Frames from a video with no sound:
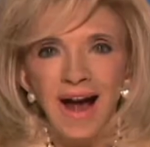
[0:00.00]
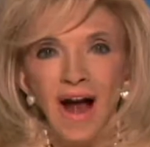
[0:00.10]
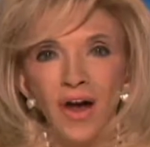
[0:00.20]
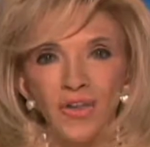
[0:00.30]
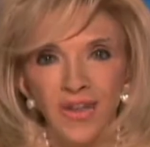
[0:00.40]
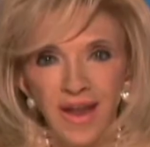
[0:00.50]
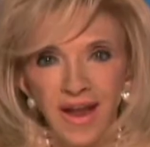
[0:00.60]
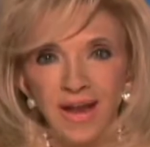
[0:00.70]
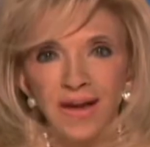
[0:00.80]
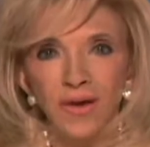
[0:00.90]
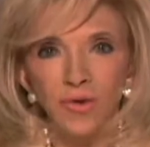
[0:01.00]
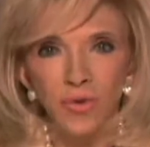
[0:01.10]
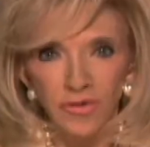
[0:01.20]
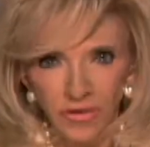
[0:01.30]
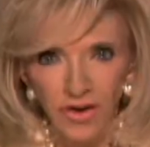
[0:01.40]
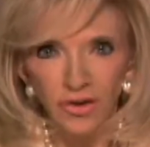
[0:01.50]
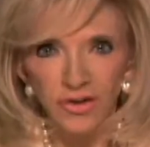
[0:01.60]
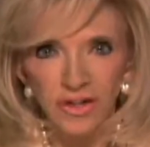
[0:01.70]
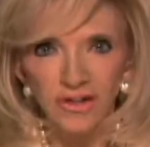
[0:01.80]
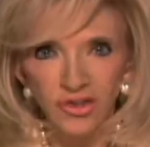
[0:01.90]
how they
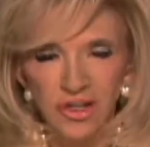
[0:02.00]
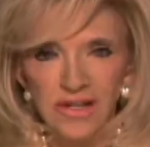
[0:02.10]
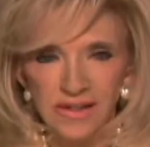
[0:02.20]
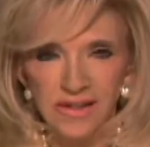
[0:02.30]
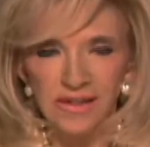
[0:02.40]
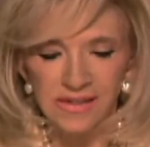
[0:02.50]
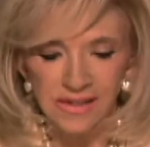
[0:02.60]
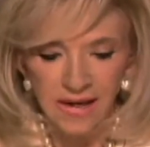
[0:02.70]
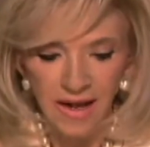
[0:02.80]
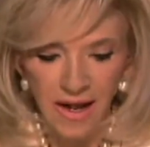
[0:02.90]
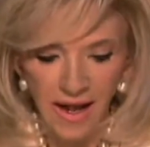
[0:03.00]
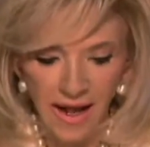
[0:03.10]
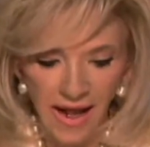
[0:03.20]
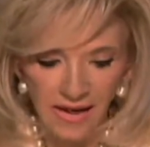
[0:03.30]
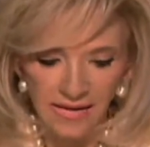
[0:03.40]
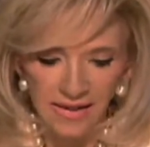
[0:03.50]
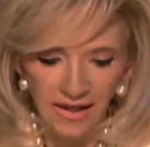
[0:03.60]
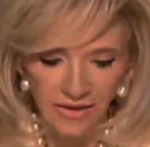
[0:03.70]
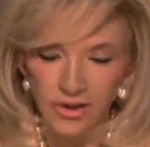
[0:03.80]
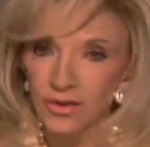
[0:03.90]
revered Jesus? And
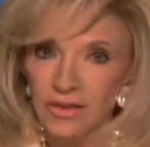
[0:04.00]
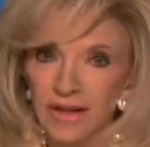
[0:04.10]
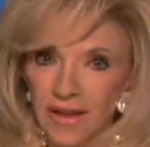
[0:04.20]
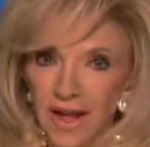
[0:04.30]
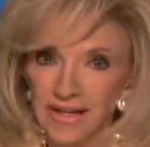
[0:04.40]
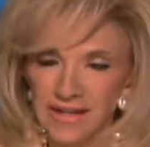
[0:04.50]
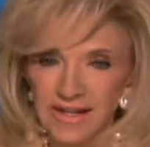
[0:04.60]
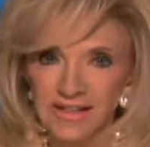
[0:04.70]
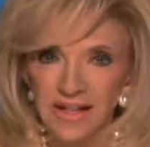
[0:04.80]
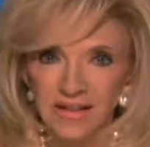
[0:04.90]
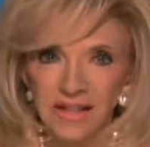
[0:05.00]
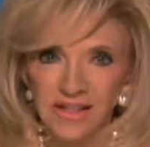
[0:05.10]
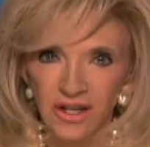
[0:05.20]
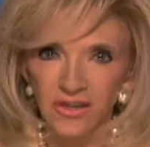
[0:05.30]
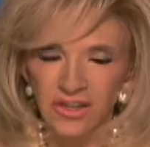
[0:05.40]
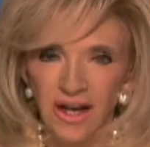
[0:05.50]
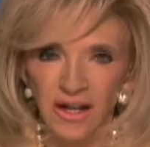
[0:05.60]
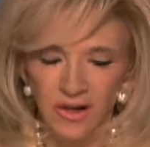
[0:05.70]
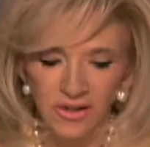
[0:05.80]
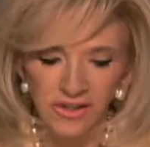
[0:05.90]
certainly, as I said, these are
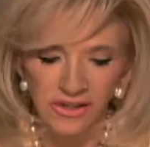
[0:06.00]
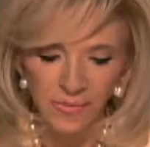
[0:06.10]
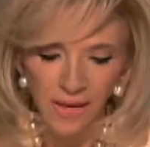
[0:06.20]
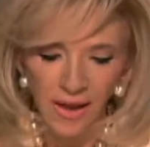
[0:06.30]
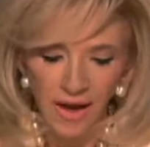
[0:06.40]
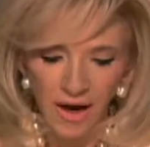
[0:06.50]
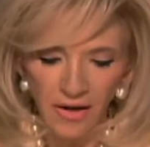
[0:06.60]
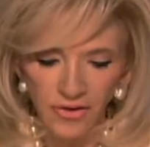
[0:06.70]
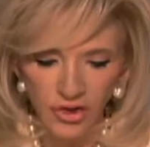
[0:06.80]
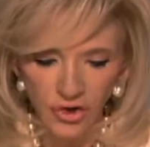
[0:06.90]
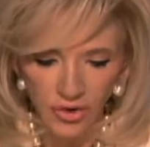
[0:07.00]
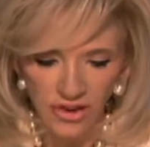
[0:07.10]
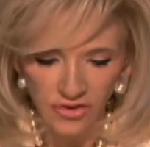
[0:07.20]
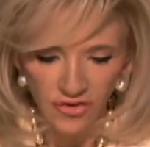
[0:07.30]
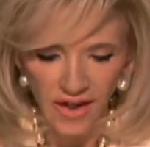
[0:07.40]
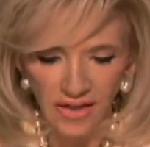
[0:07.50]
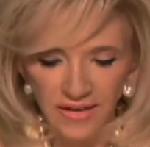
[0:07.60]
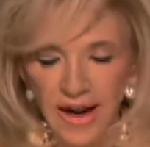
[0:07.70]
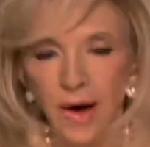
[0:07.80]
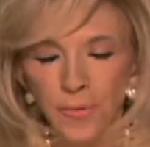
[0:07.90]
scholars of the Jewish faith.
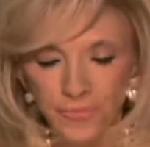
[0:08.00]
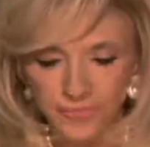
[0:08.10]
Now,